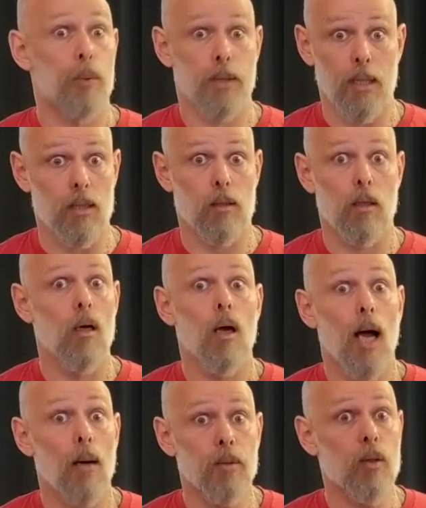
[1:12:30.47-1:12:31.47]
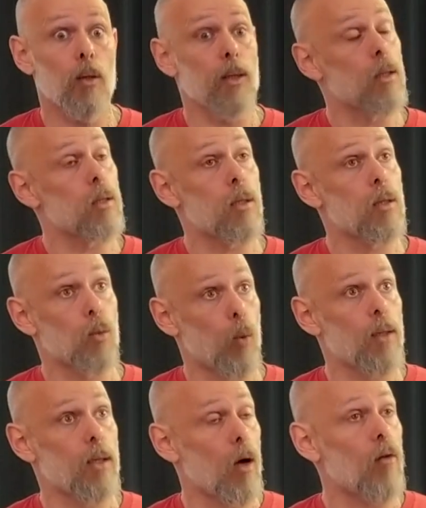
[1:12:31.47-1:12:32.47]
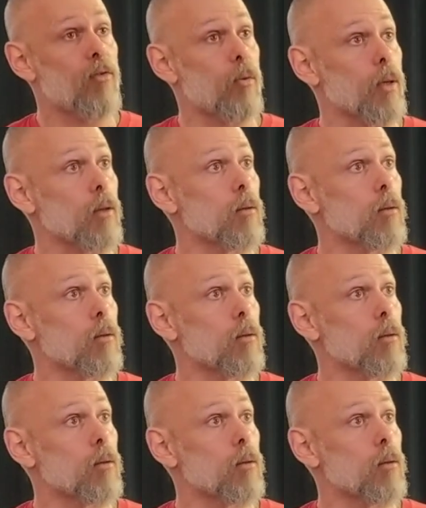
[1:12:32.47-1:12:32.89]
But that's, I'm sorry, this is what they're offering.